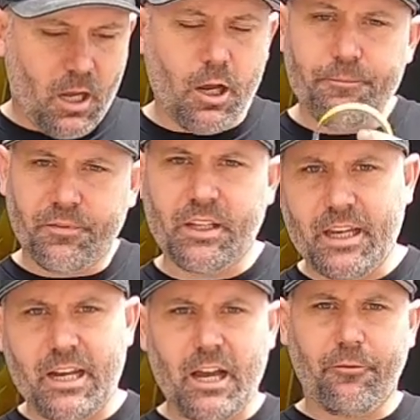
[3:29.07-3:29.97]

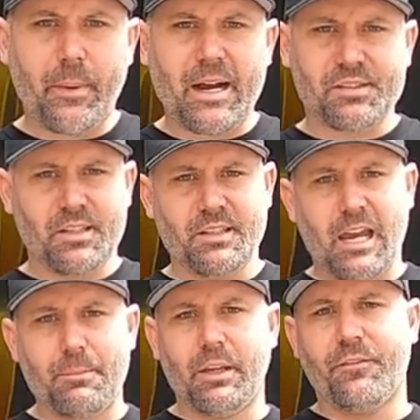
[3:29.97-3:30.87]
hopefully enough masking
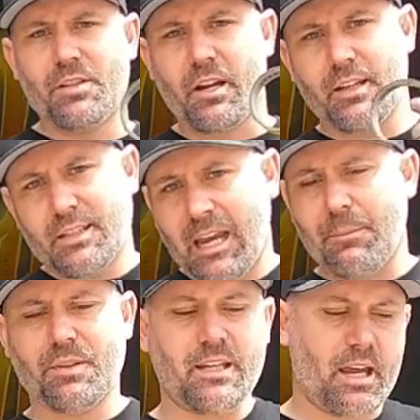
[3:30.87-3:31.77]
tape left so I can
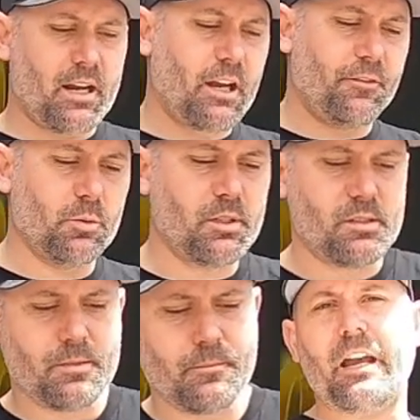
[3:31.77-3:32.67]
tape it down afterwards.